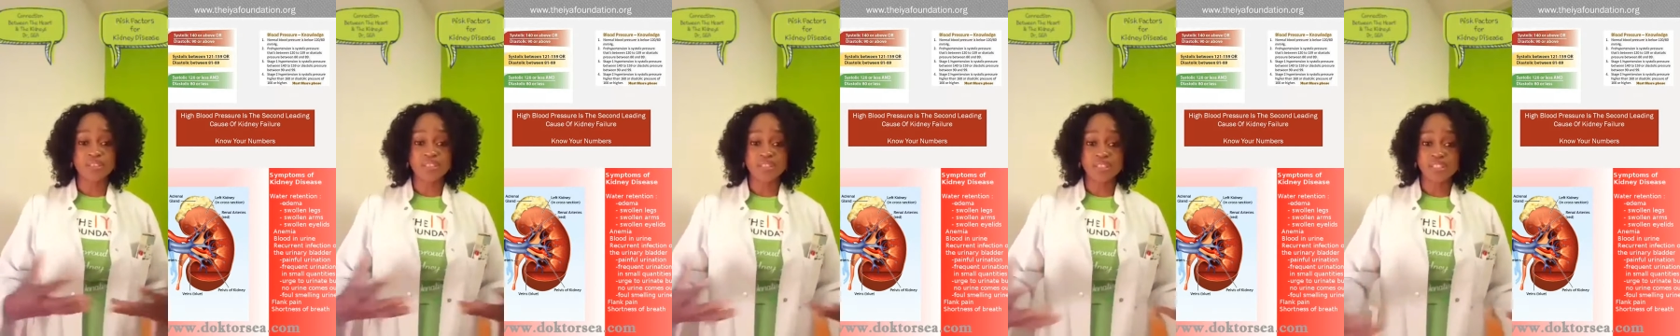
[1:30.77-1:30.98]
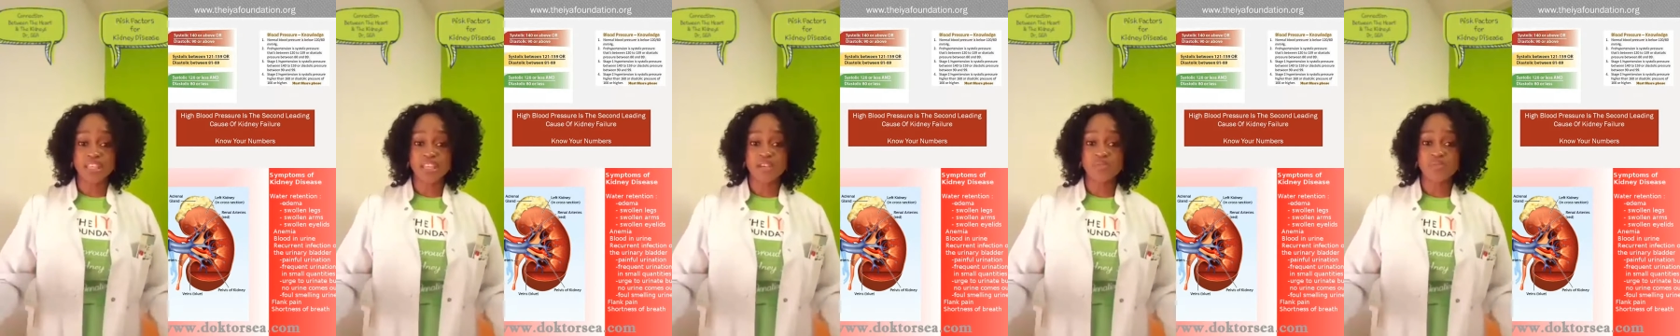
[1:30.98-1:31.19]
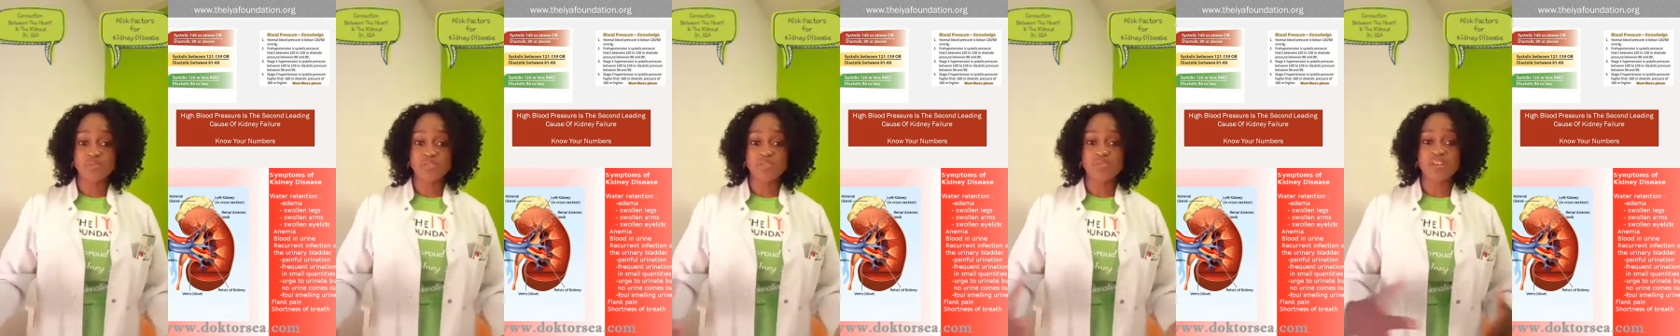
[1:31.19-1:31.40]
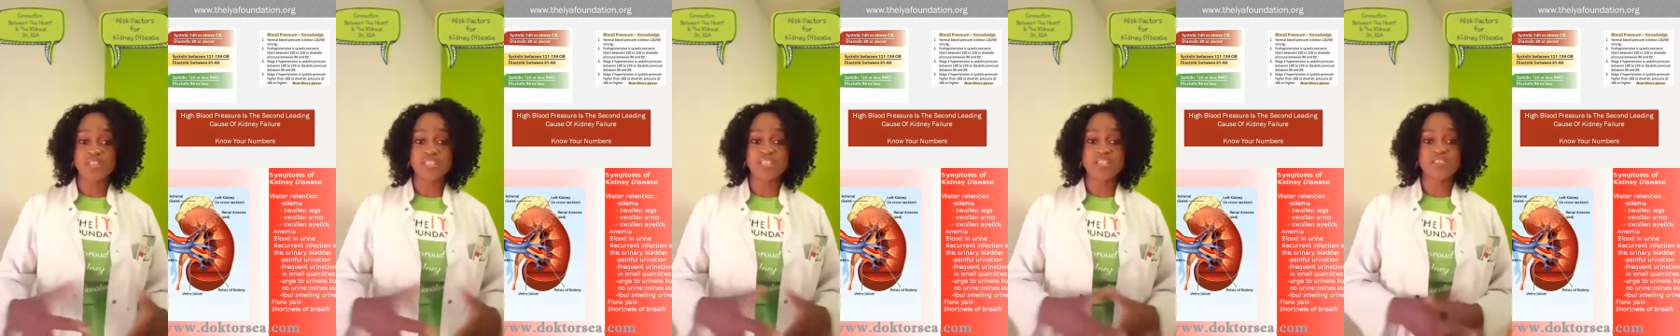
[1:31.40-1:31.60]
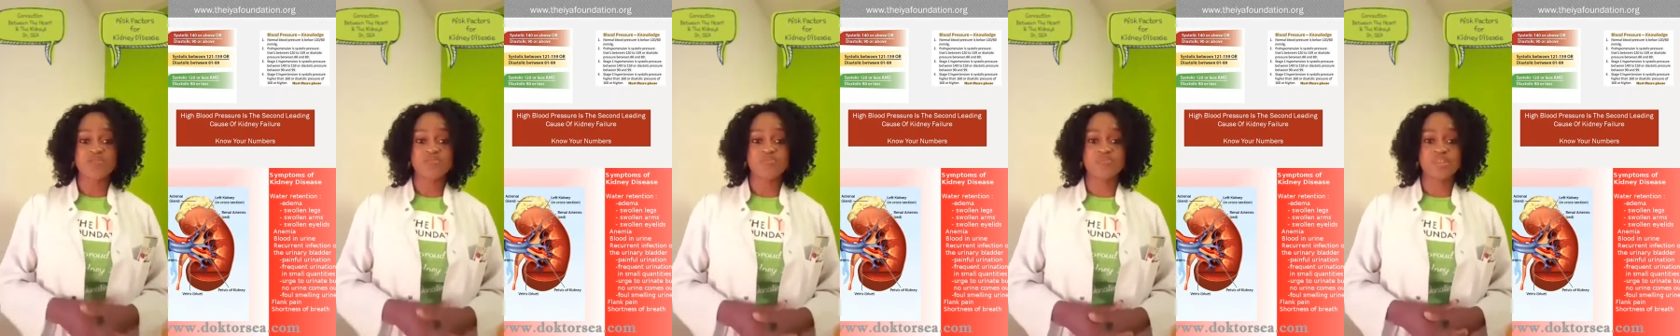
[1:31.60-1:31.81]
take
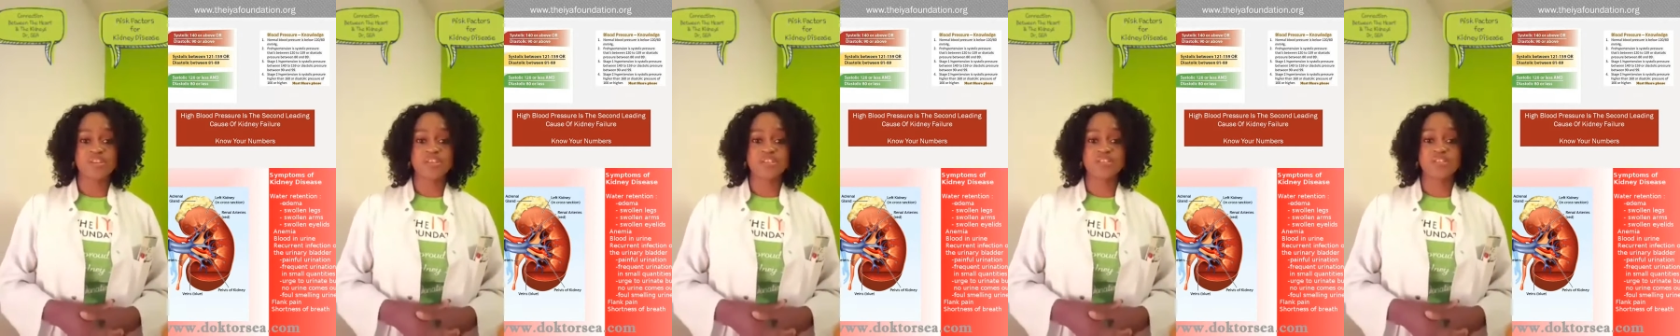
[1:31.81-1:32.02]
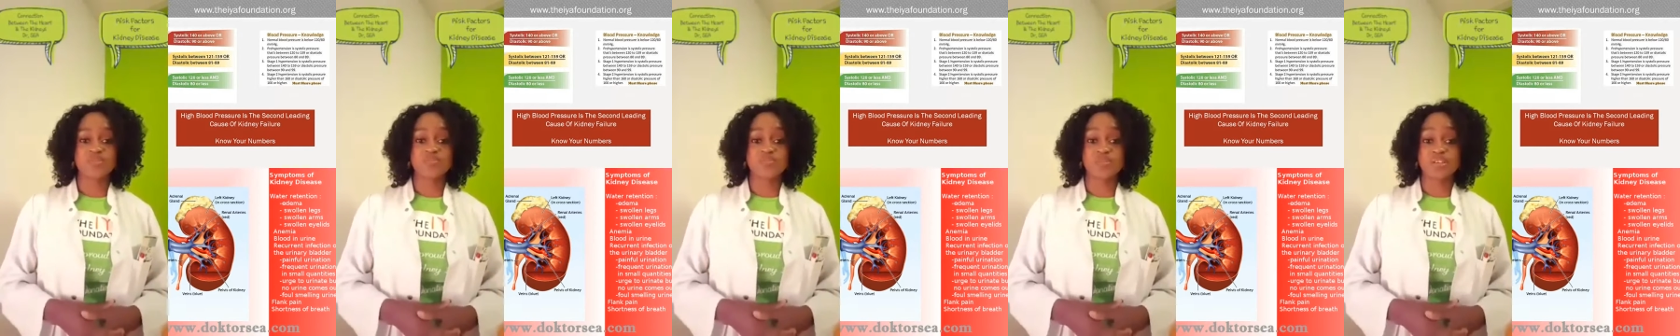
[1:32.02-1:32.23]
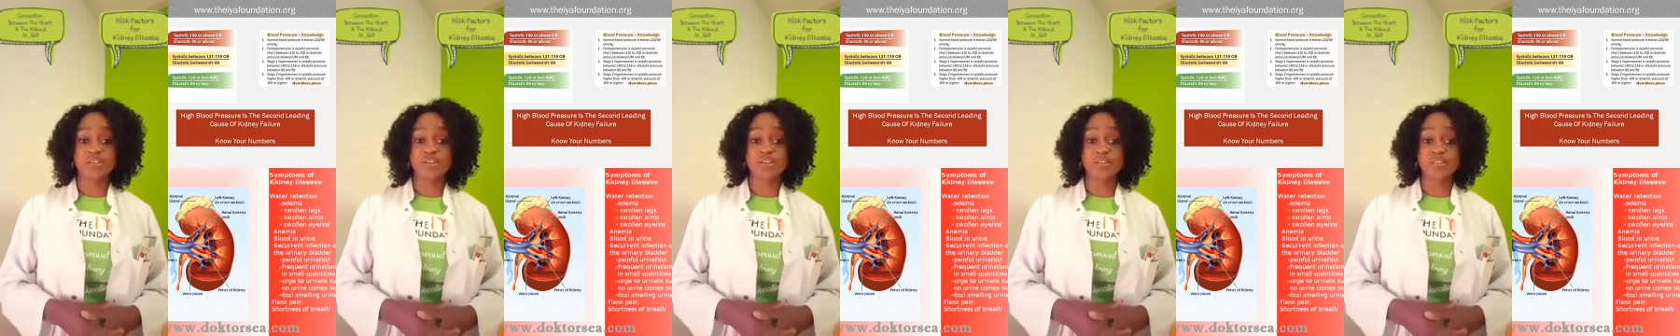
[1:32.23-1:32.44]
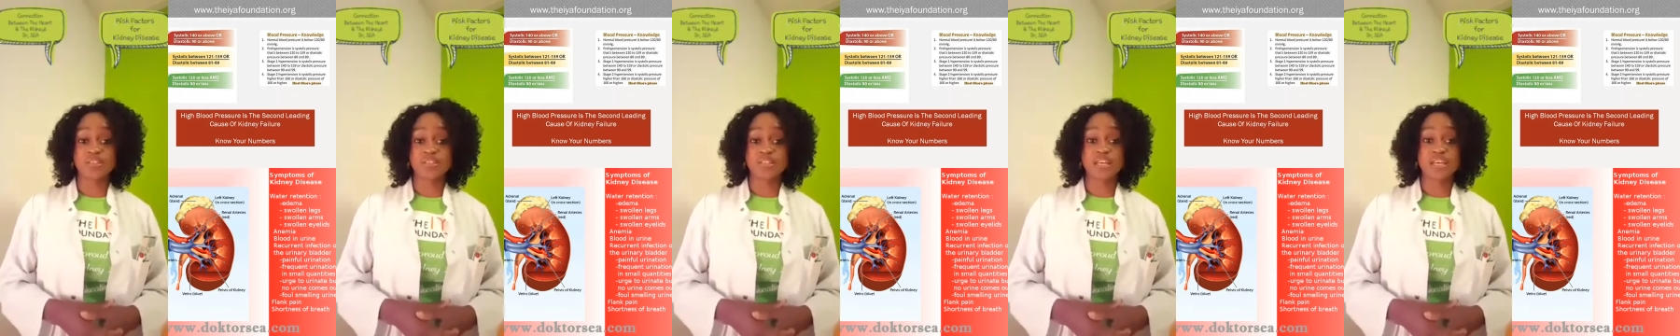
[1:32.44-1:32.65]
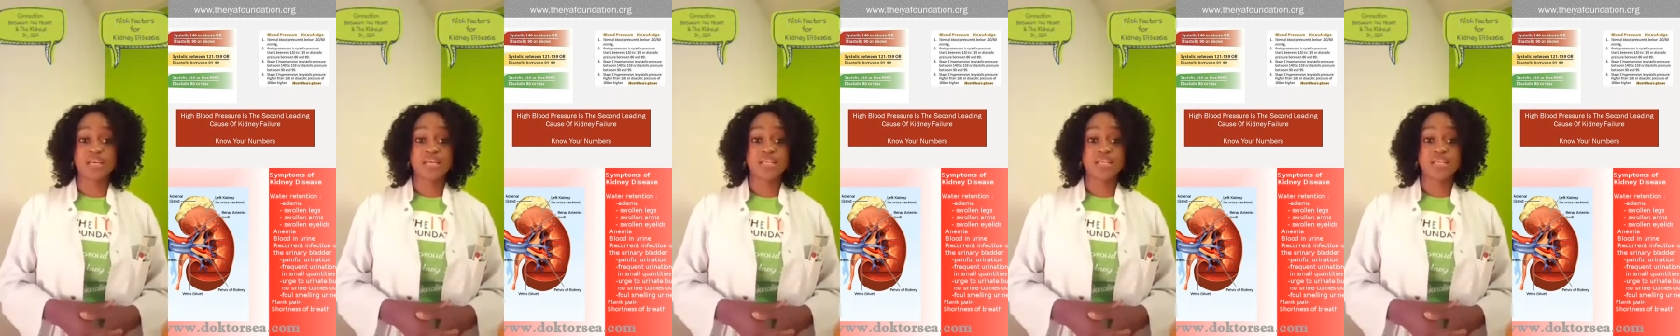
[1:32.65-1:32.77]
preventive measures because